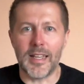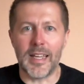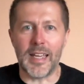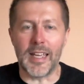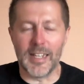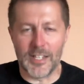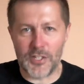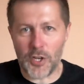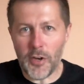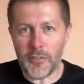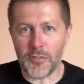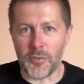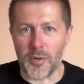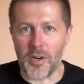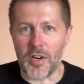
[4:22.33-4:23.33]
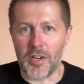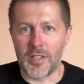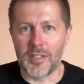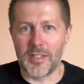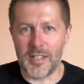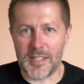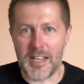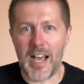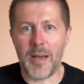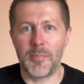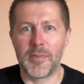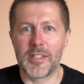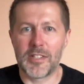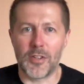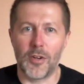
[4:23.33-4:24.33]
In software, this
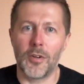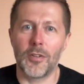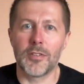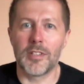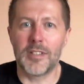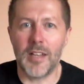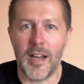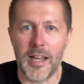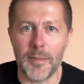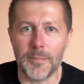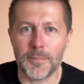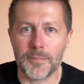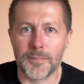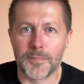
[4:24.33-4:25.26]
happens all the time